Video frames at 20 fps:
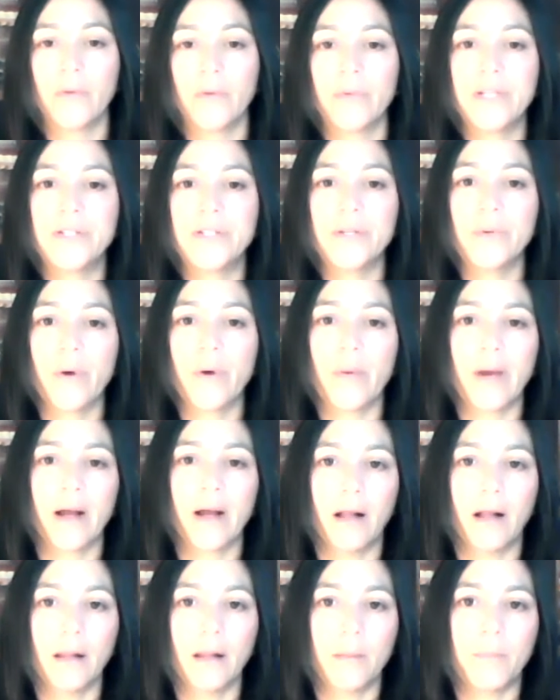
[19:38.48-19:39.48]
we do what we
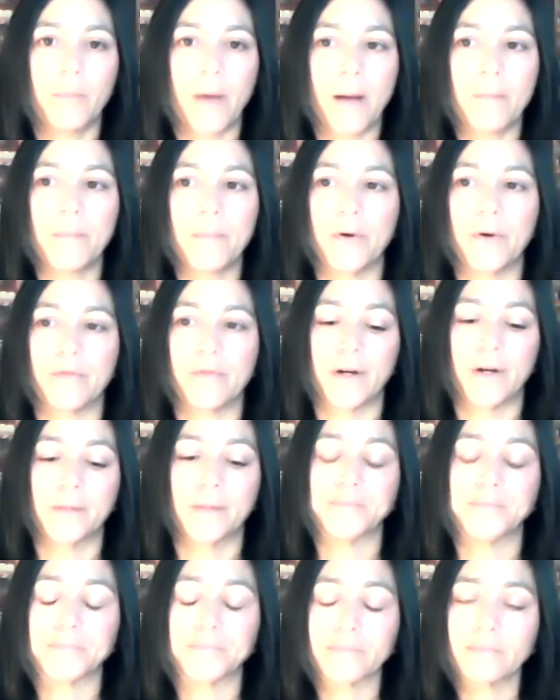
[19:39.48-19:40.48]
call a pump
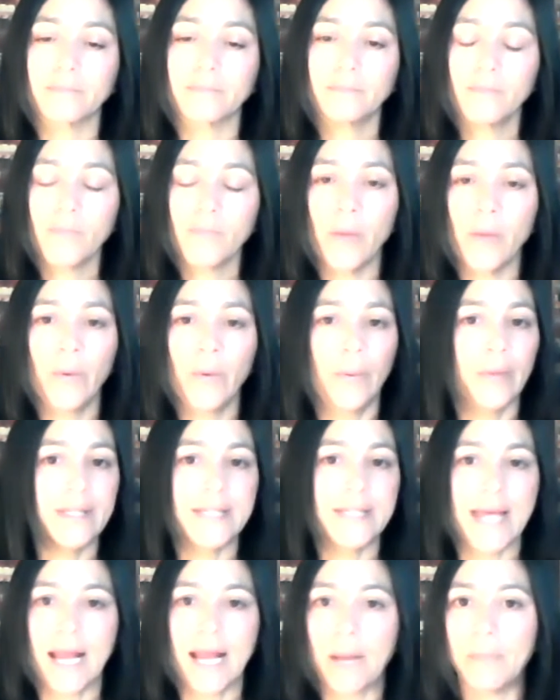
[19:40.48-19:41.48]
over, where we
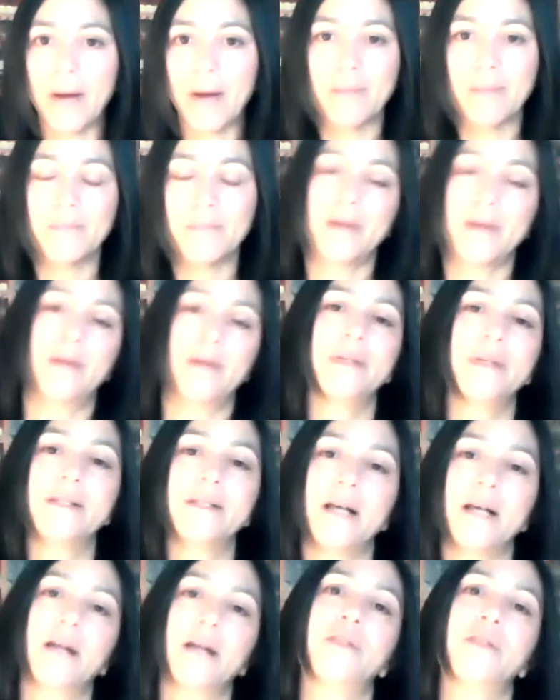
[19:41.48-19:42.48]
take a pump and we
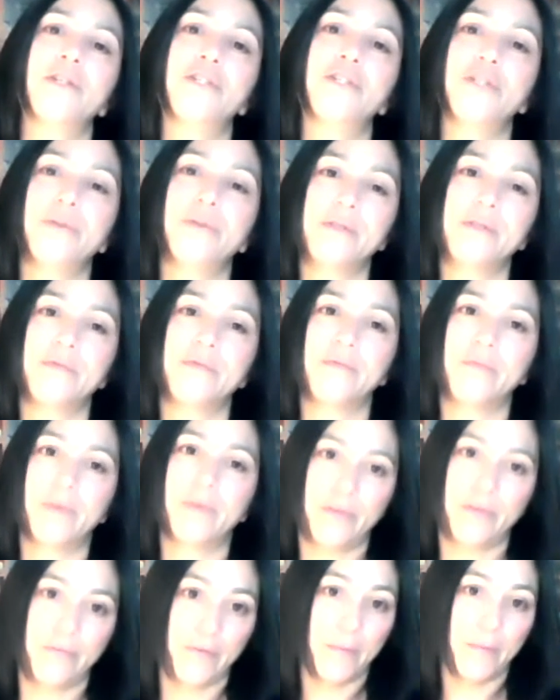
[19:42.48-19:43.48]
suck the juice or
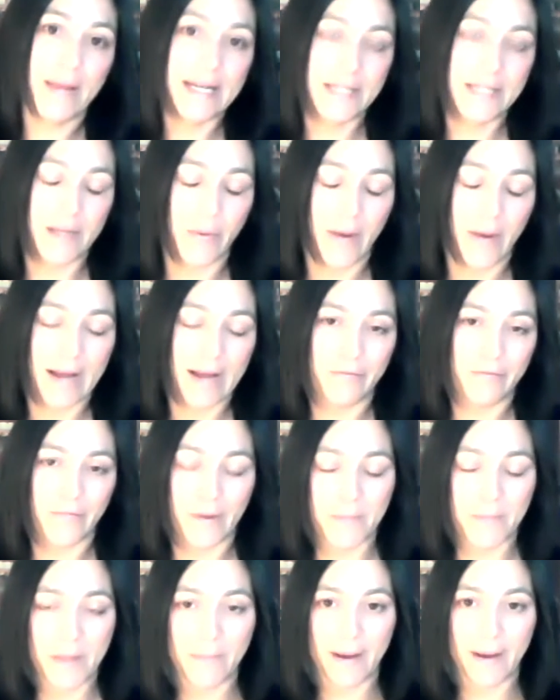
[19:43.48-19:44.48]
the fermenting wine
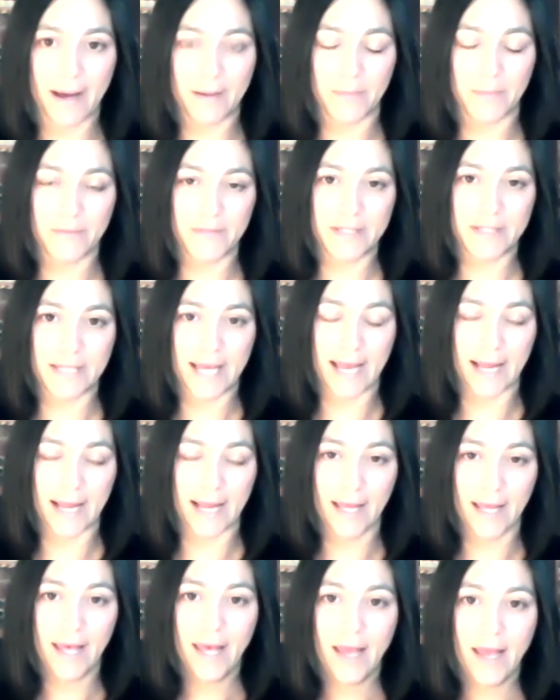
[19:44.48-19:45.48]
from the bottom of the
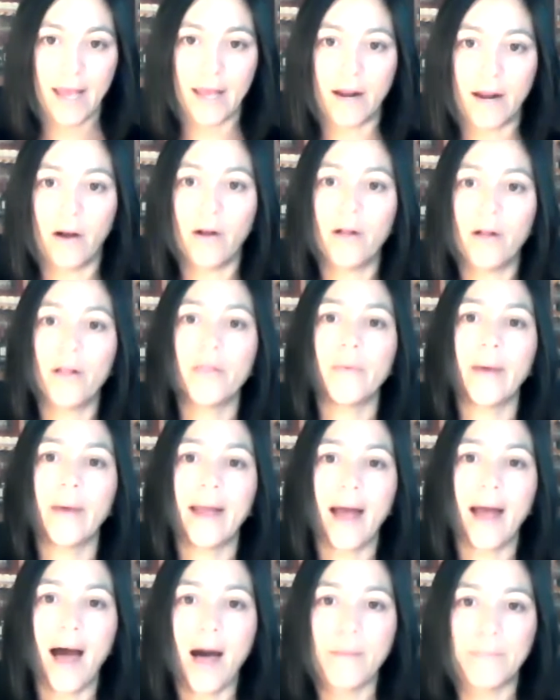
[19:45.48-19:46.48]
tank and all the
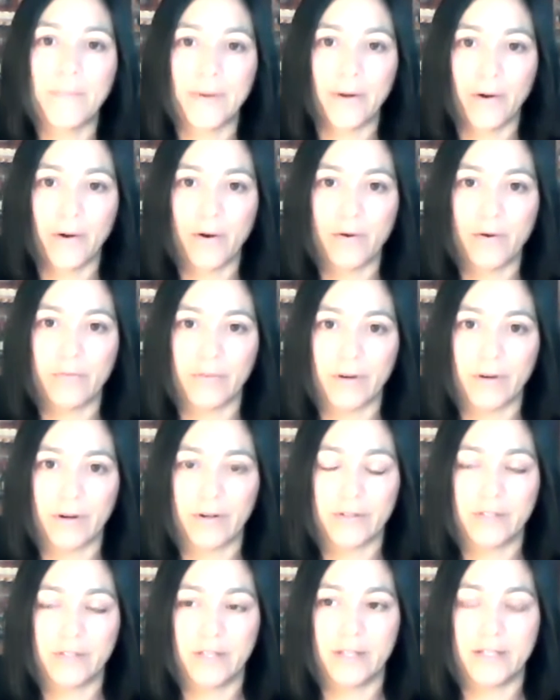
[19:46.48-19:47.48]
way up and
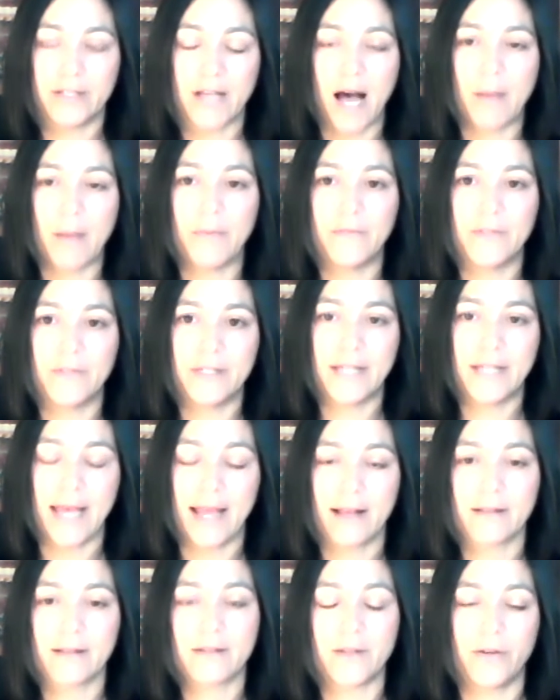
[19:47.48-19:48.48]
over to the top of the
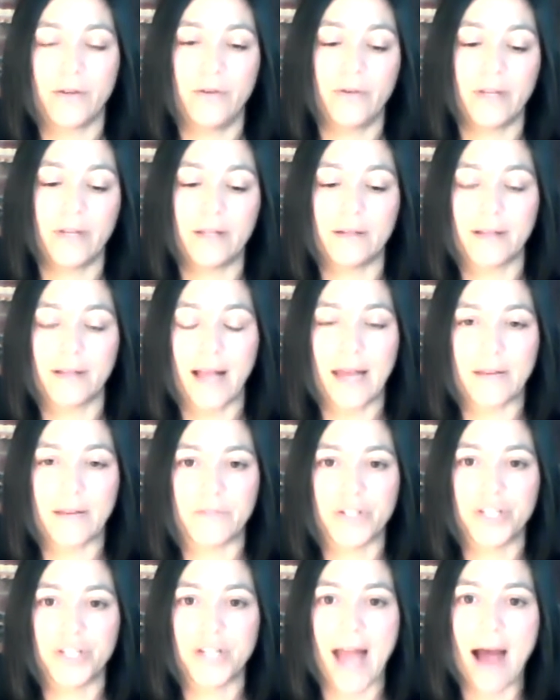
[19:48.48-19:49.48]
tank. So you can kind of
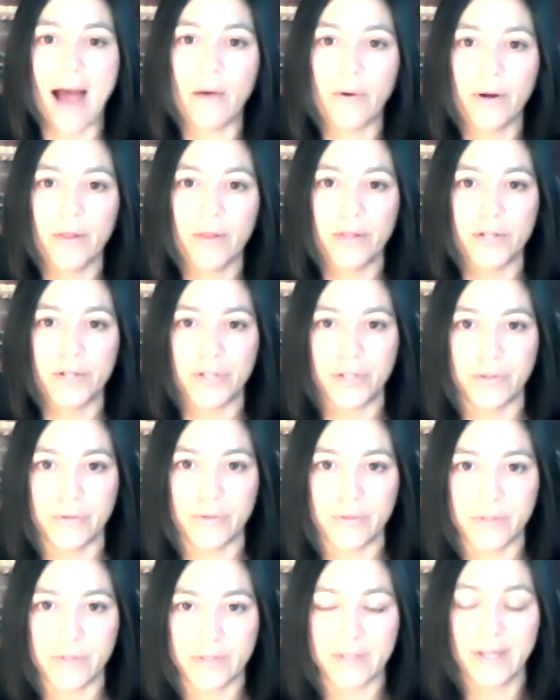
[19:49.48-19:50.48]
shower the
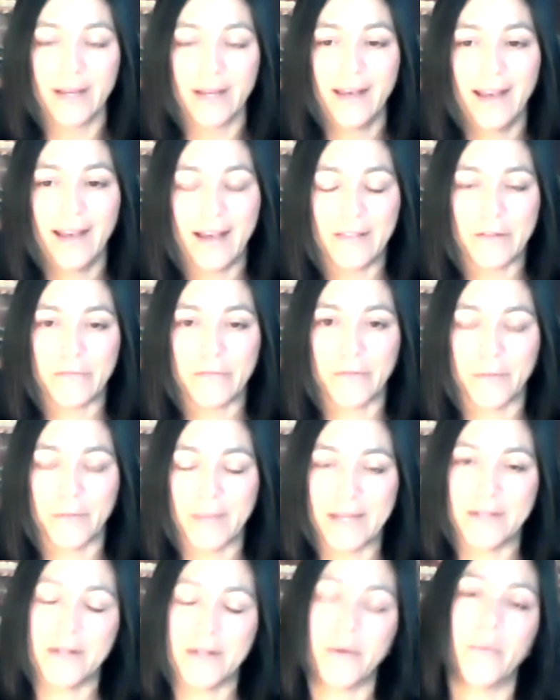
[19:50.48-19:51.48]
juice and the
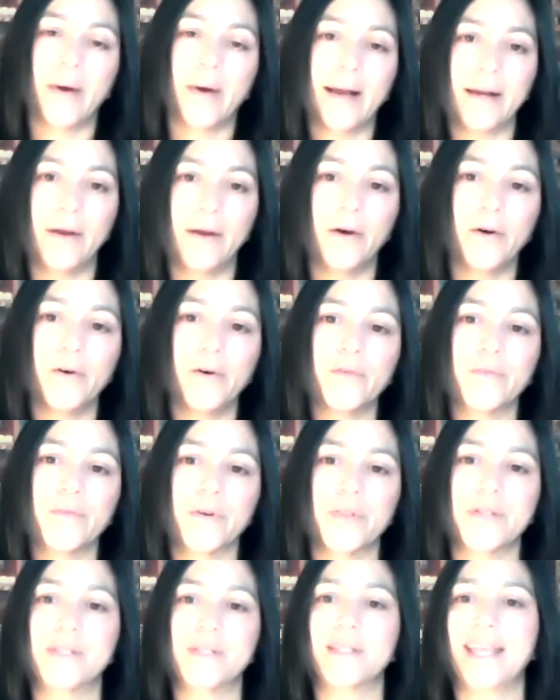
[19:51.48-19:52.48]
fermenting wine over
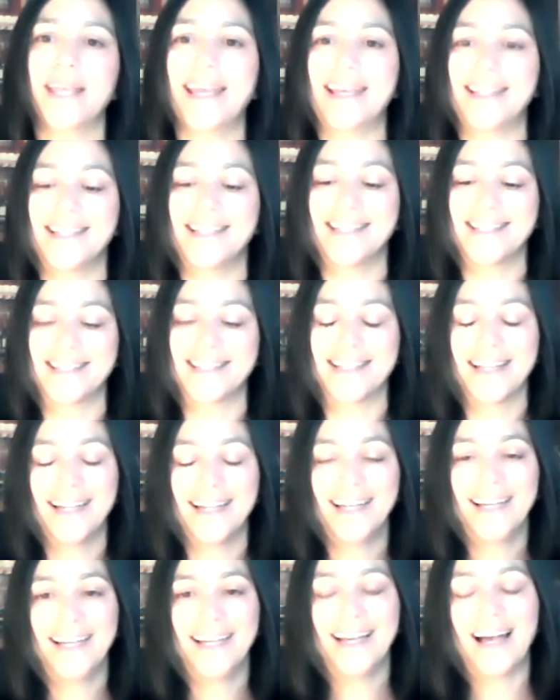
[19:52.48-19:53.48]
the skins.
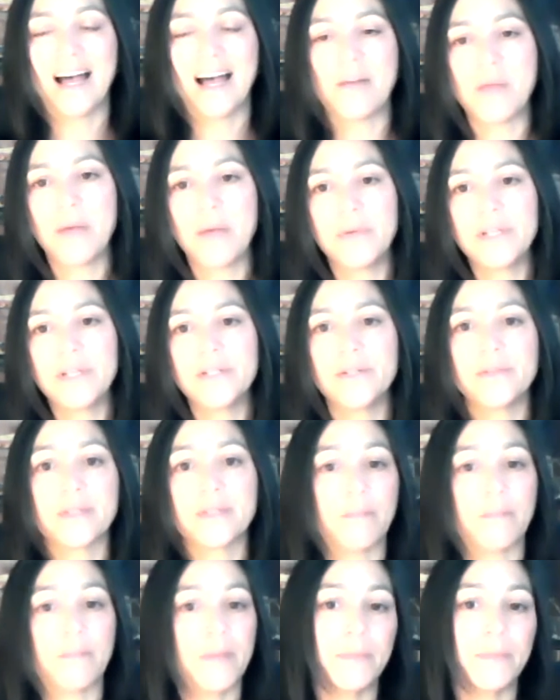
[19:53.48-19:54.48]
And
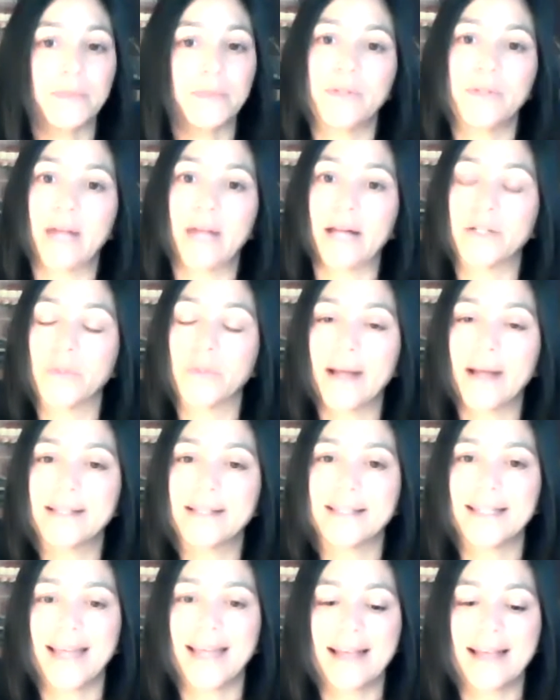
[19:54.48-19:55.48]
some people do that
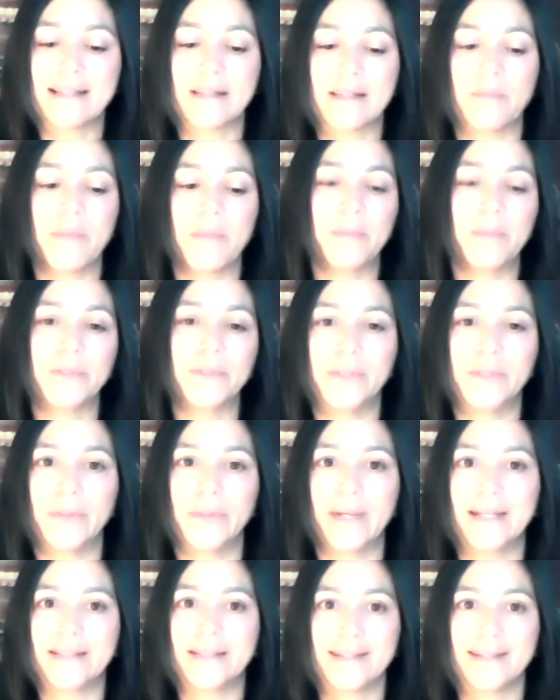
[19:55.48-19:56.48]
twice a day. Some people do
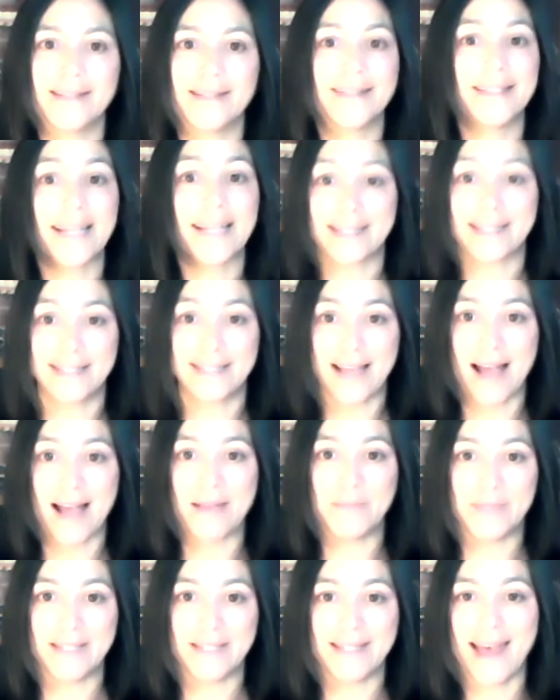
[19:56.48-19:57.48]
it 6
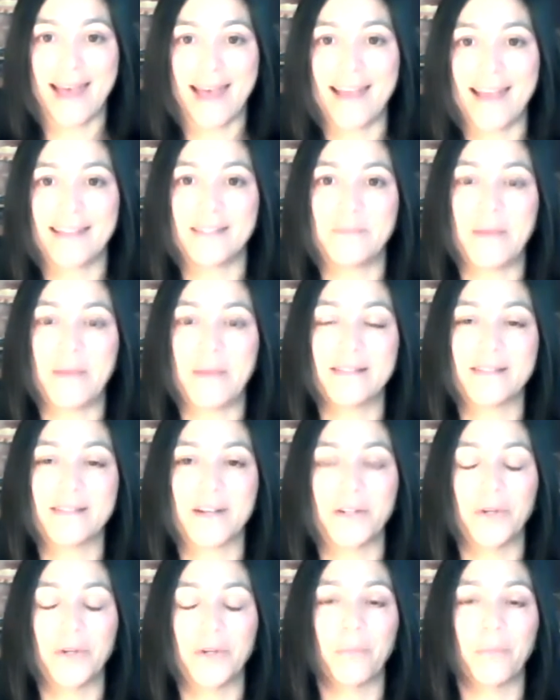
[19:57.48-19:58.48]
times a day. It depends
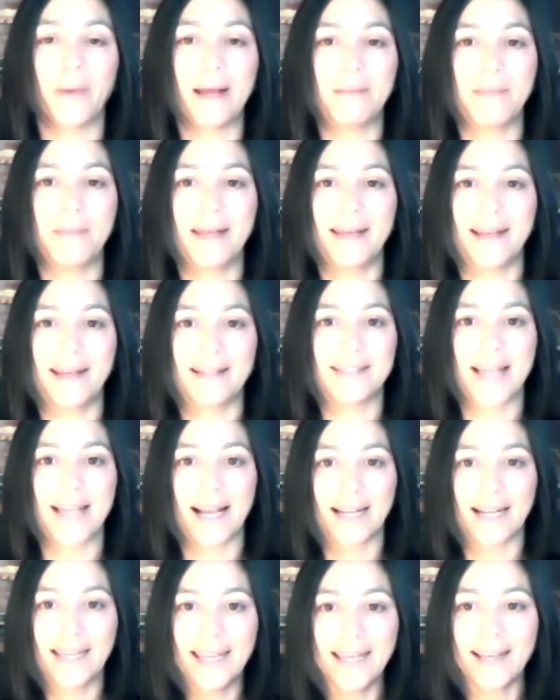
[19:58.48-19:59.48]
on your winemaking
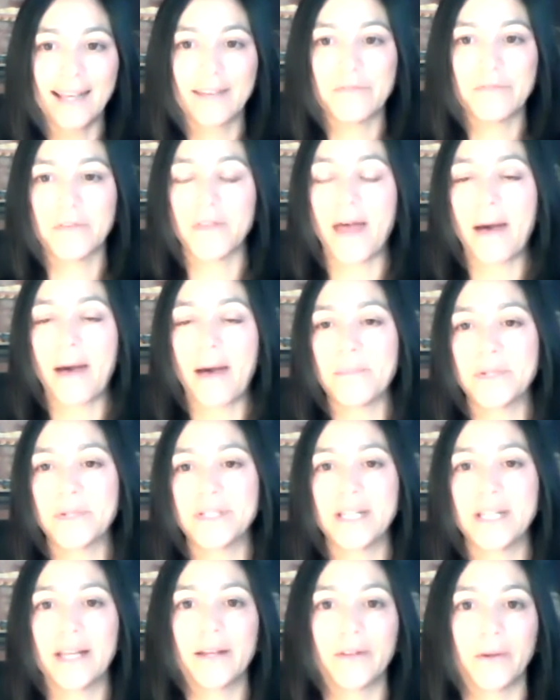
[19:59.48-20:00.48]
technique for that
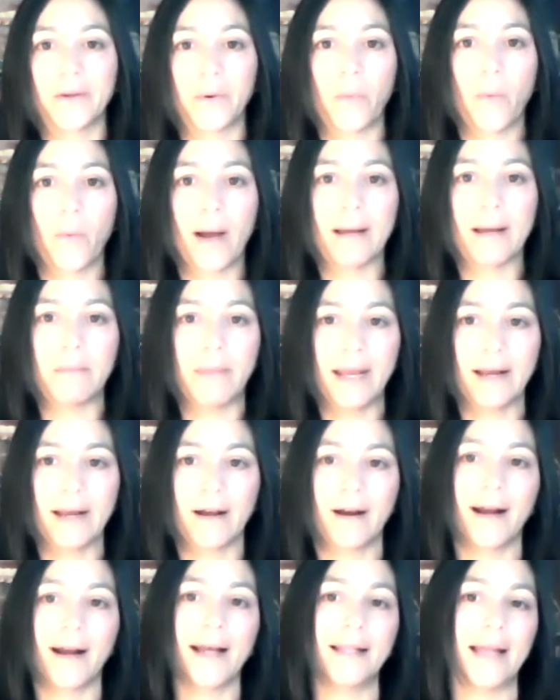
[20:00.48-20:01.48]
particular
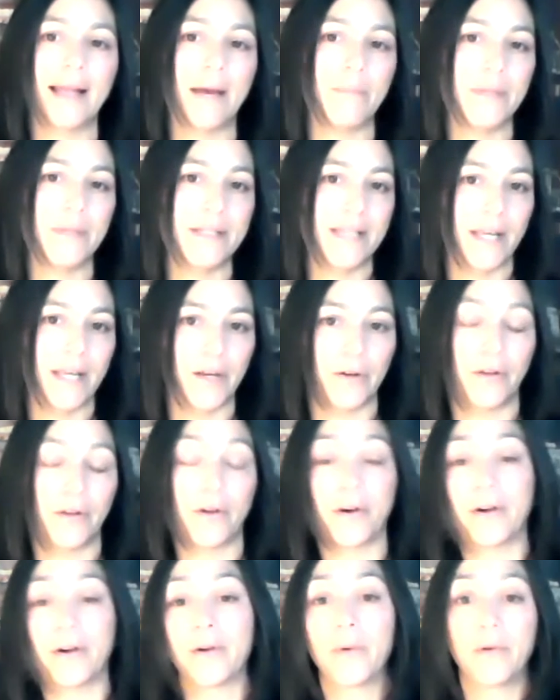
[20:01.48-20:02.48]
winemaker and that
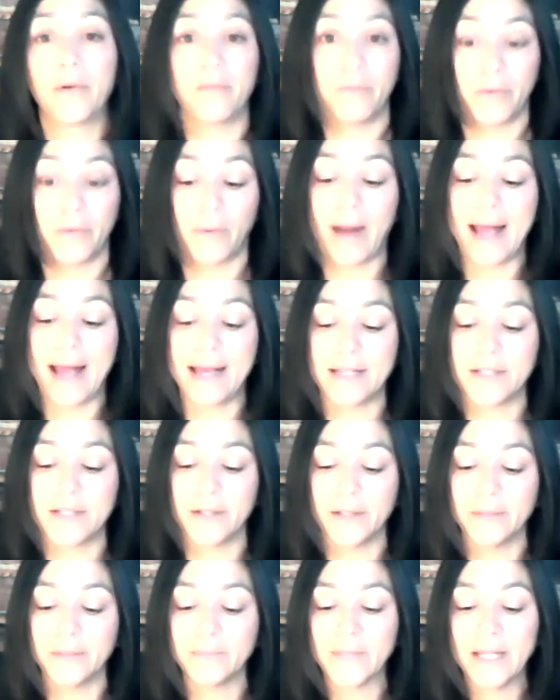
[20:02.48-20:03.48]
particular
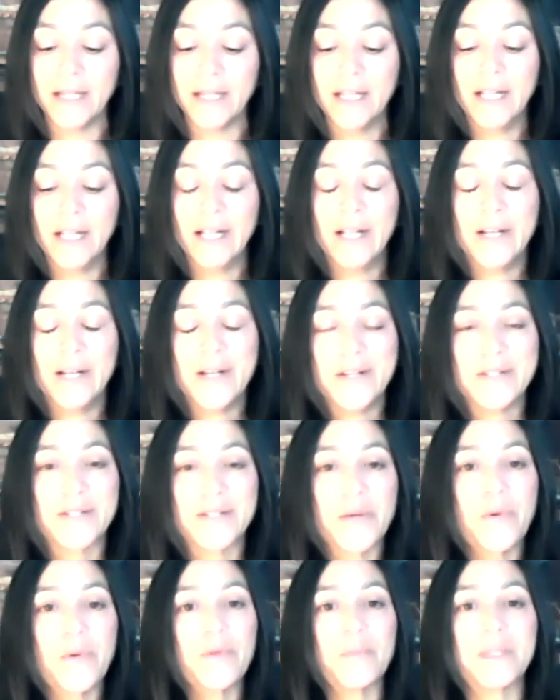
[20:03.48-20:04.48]
varietal.
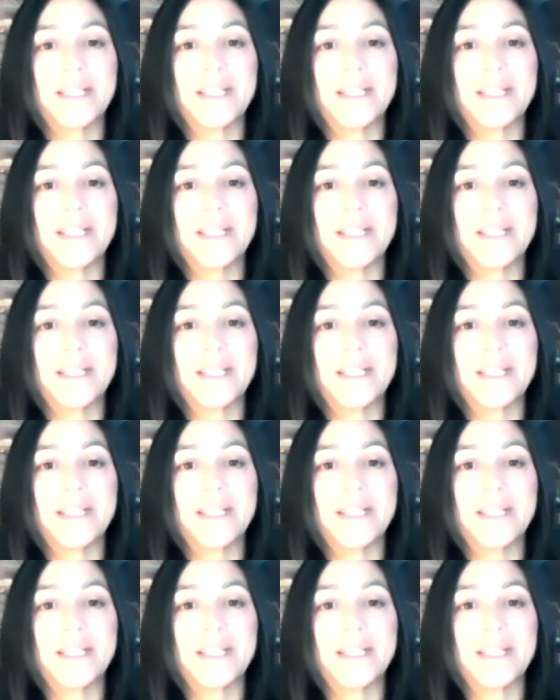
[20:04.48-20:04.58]
So with